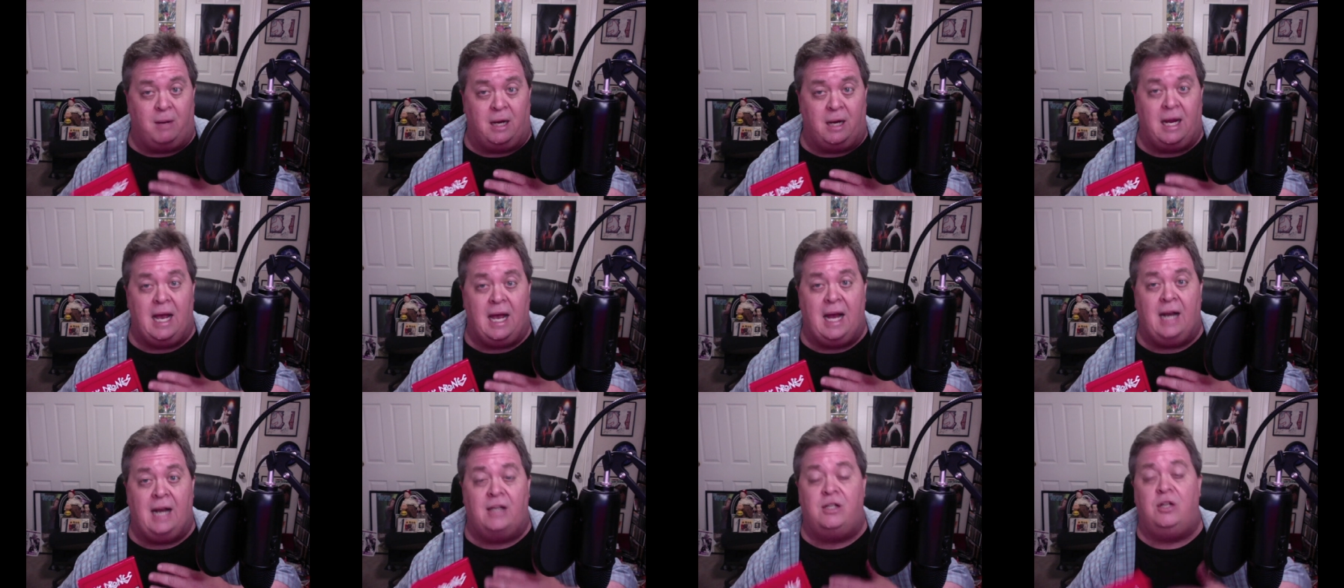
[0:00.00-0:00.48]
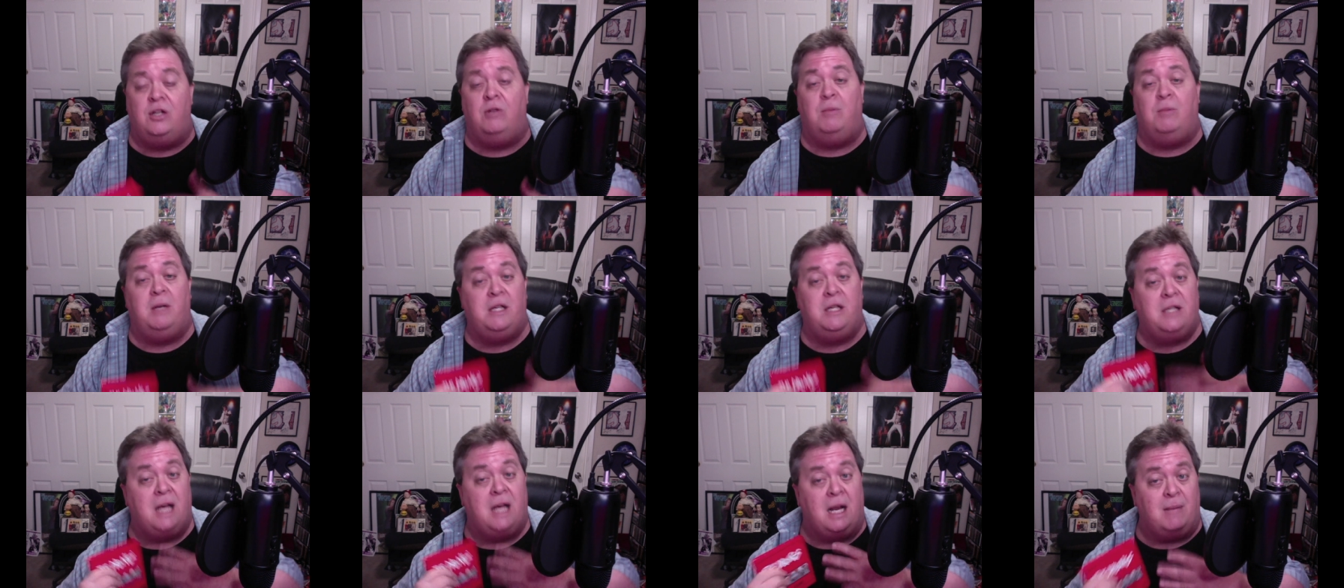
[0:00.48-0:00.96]
attitude, but he's
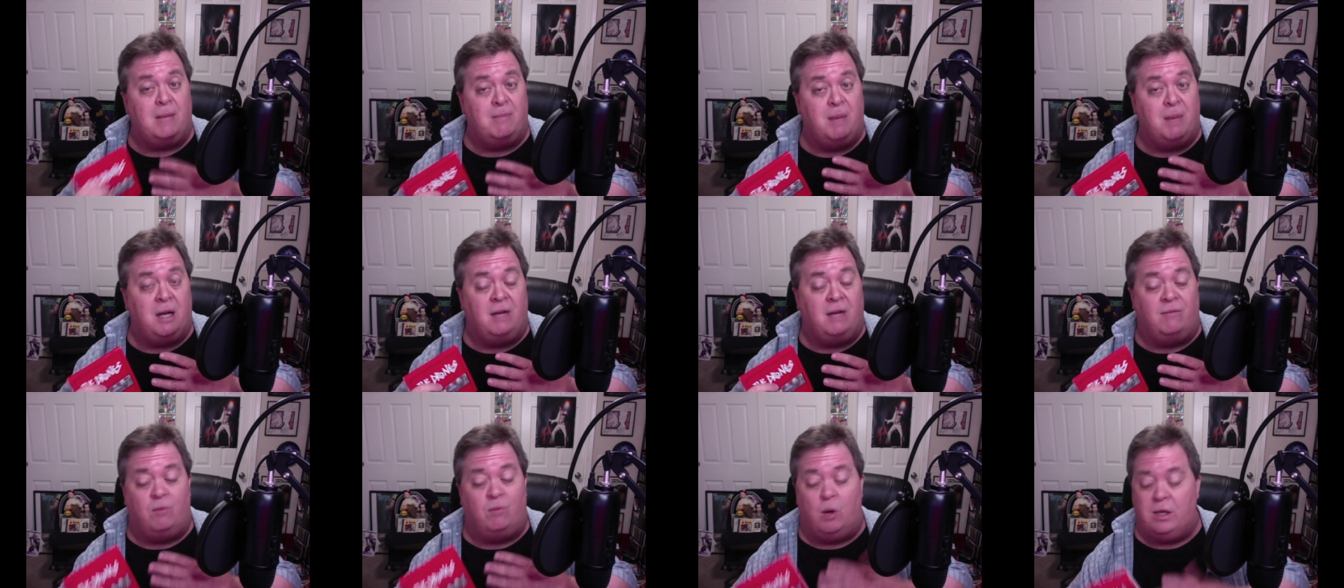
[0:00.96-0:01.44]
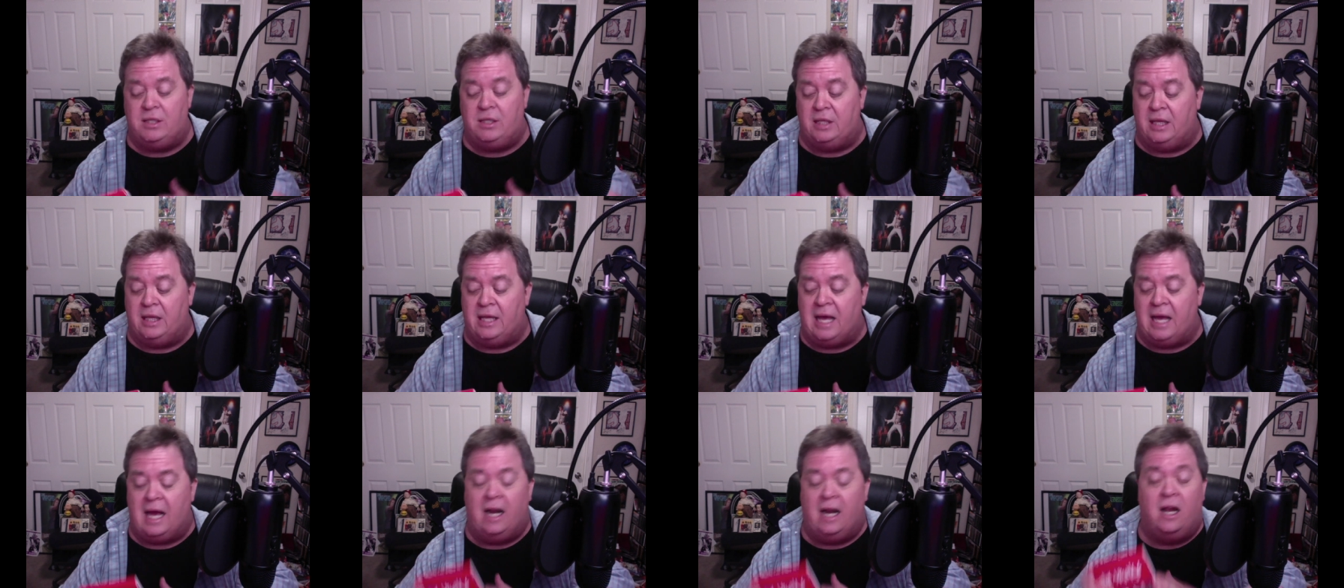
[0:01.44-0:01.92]
got a better voice than
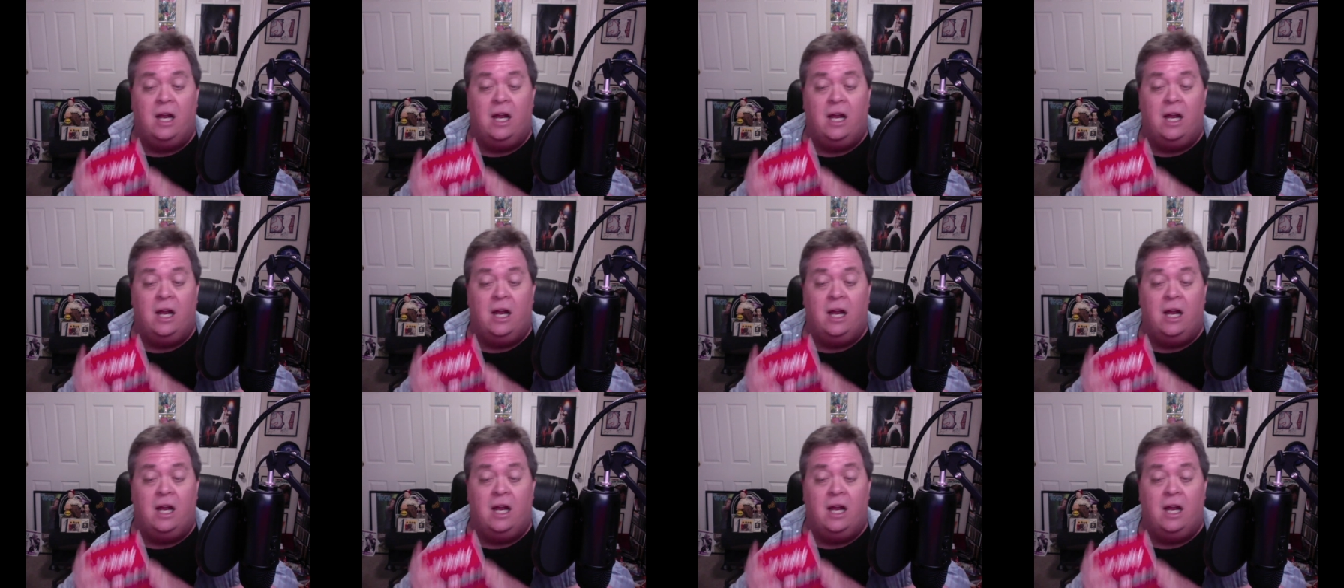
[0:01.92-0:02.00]
that.